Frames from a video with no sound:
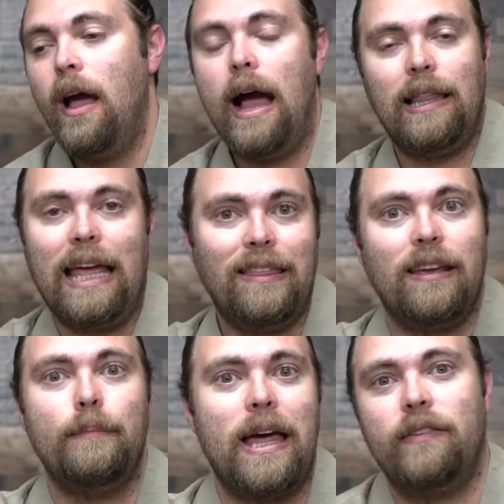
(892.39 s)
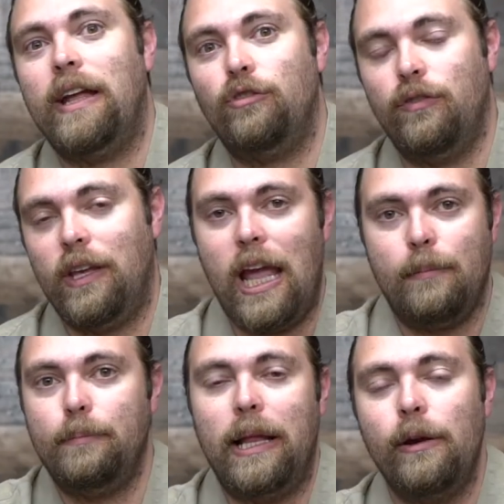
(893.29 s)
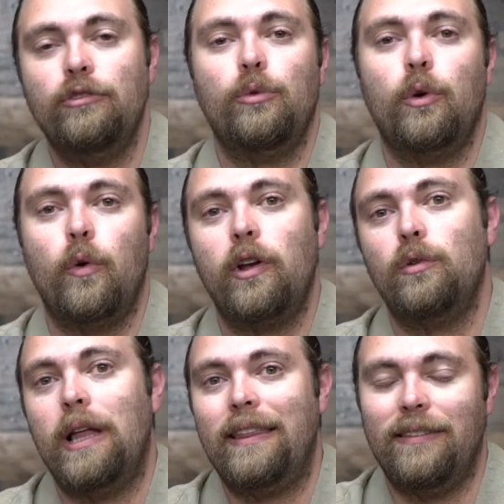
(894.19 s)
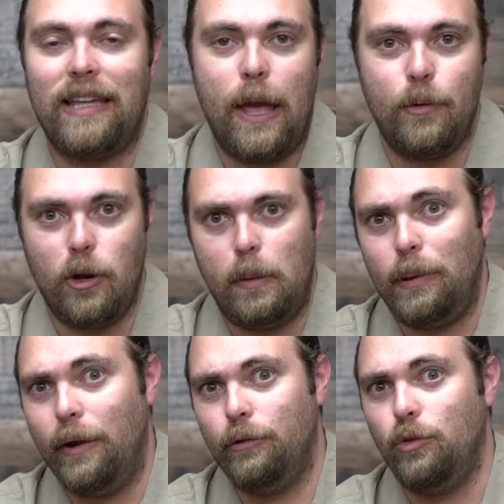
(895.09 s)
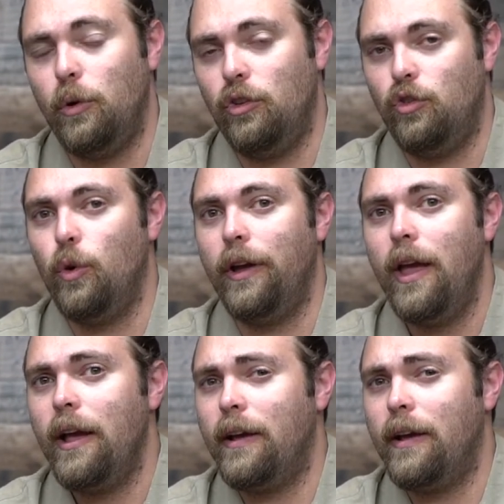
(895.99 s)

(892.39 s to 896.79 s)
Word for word: I like the combative nature of the game. Players who are going to like this game are going to be players who enjoy